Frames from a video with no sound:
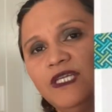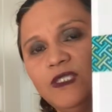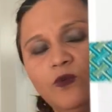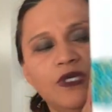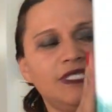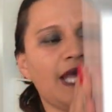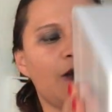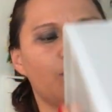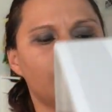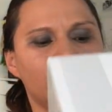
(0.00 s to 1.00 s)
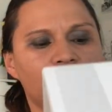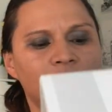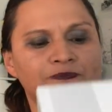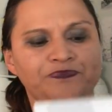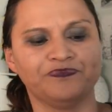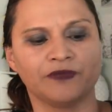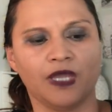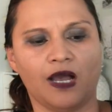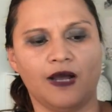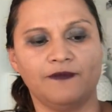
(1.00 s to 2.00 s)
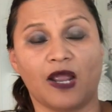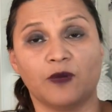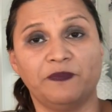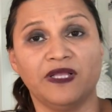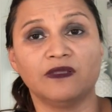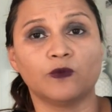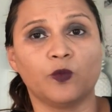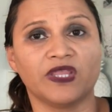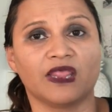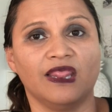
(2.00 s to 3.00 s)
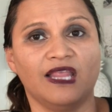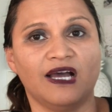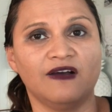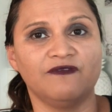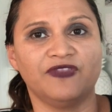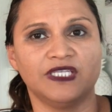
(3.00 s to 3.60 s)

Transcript: This was our, um, our Built With Love.